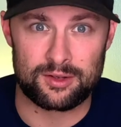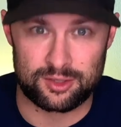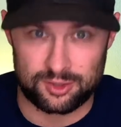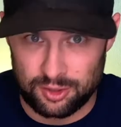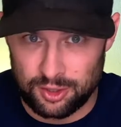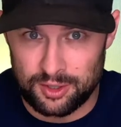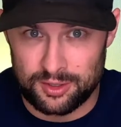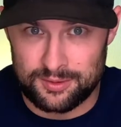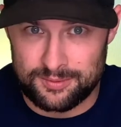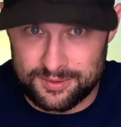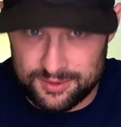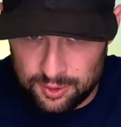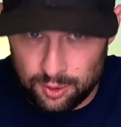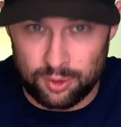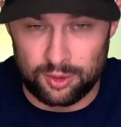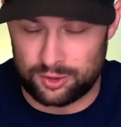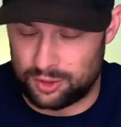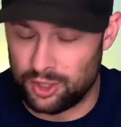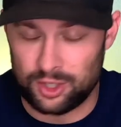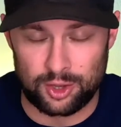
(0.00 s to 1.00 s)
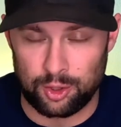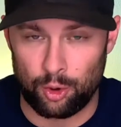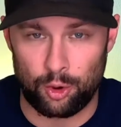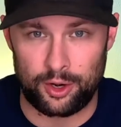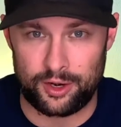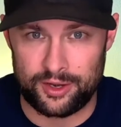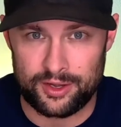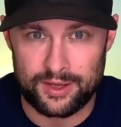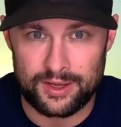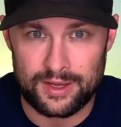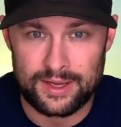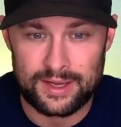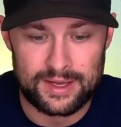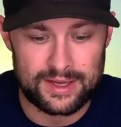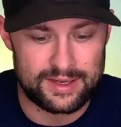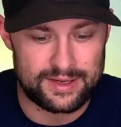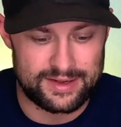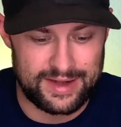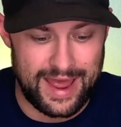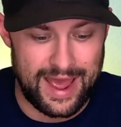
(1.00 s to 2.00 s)
Good Lord.
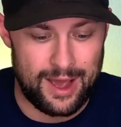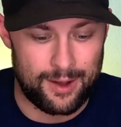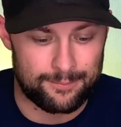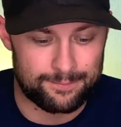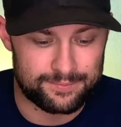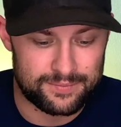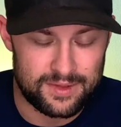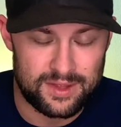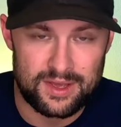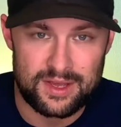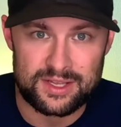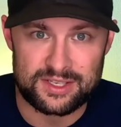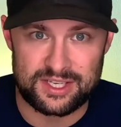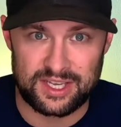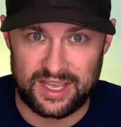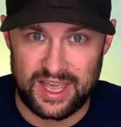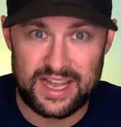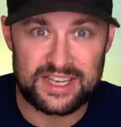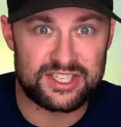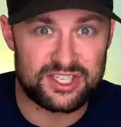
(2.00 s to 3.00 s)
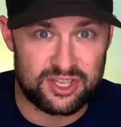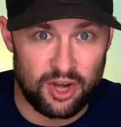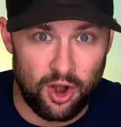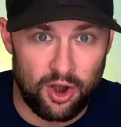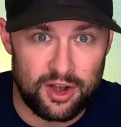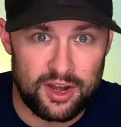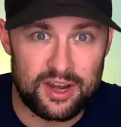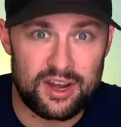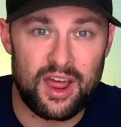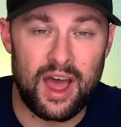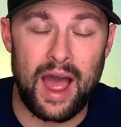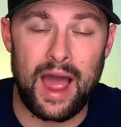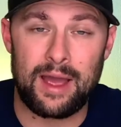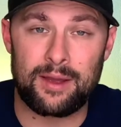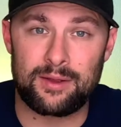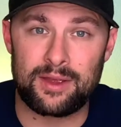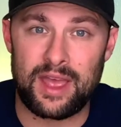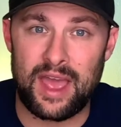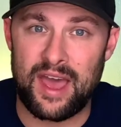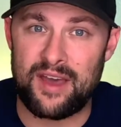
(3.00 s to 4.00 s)
Now, to get started, I
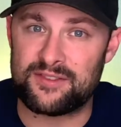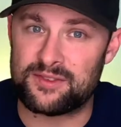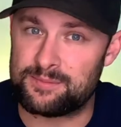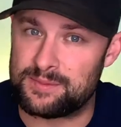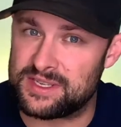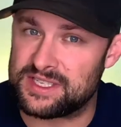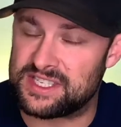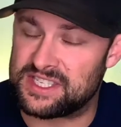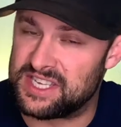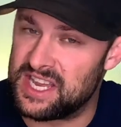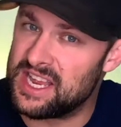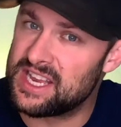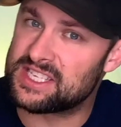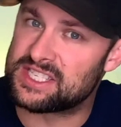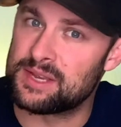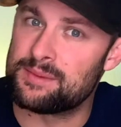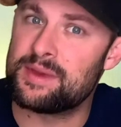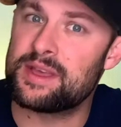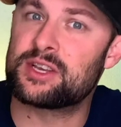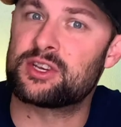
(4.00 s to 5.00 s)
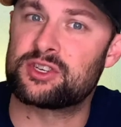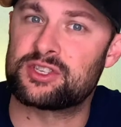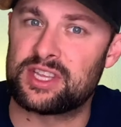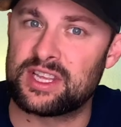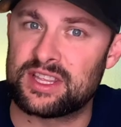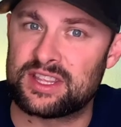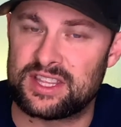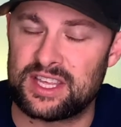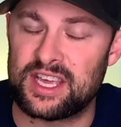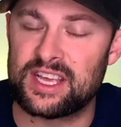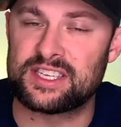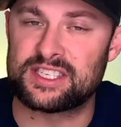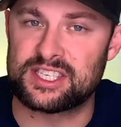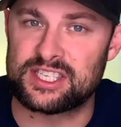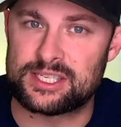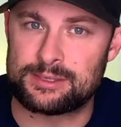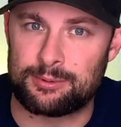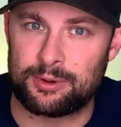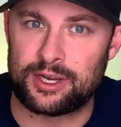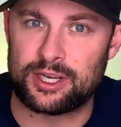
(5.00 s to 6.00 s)
have been seeing some interesting things
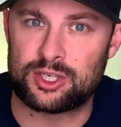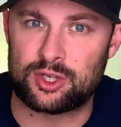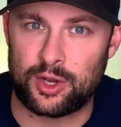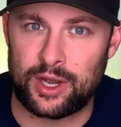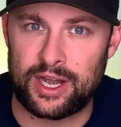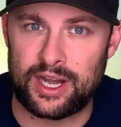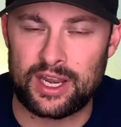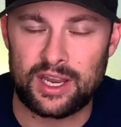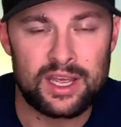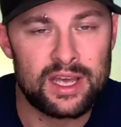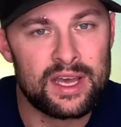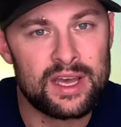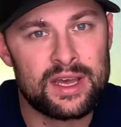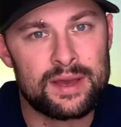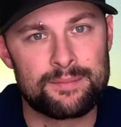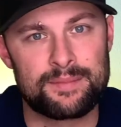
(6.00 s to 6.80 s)
in spring training.